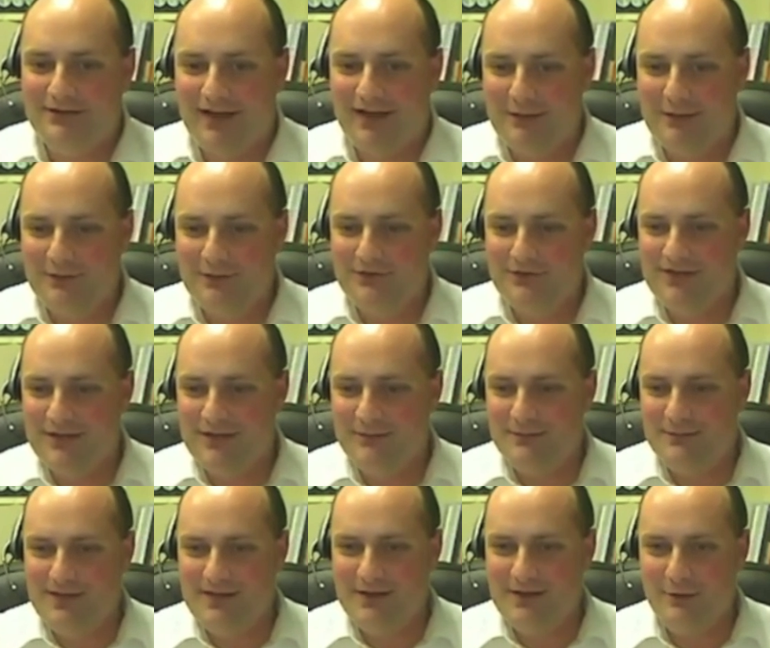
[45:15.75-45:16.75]
I will stop
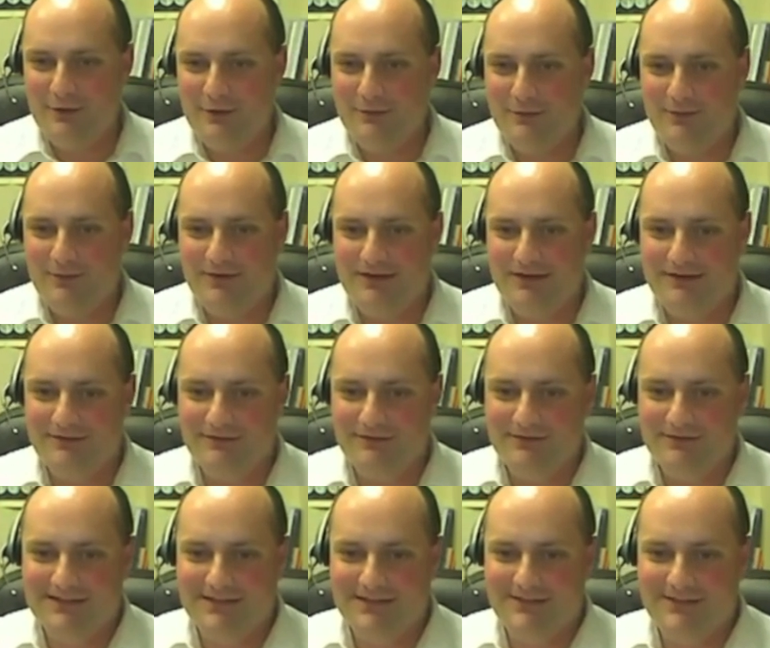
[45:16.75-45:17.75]
with that horrible pun for
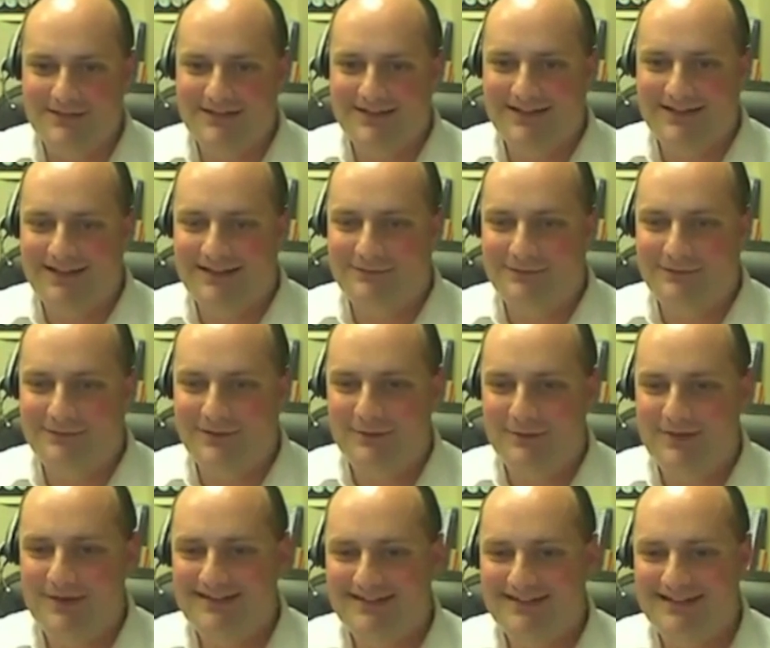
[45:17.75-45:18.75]
the evening, and we're gonna go
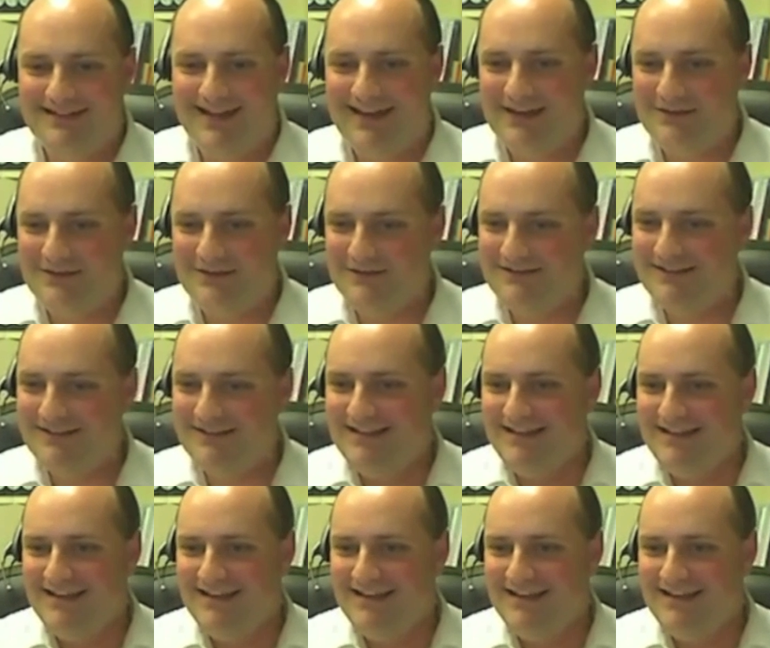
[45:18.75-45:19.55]
back to Catherine